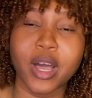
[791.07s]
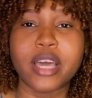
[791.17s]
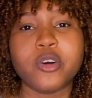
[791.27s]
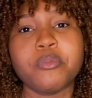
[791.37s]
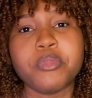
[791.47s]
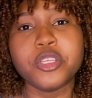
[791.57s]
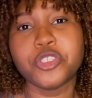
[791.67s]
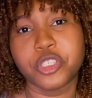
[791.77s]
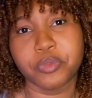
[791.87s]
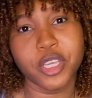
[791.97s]
I don't mean you
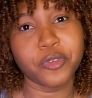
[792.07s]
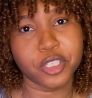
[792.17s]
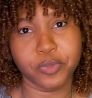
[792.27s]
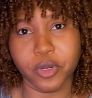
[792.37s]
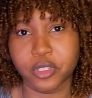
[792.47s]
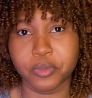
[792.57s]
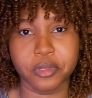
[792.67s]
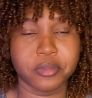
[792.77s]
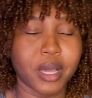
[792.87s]
should be responsible.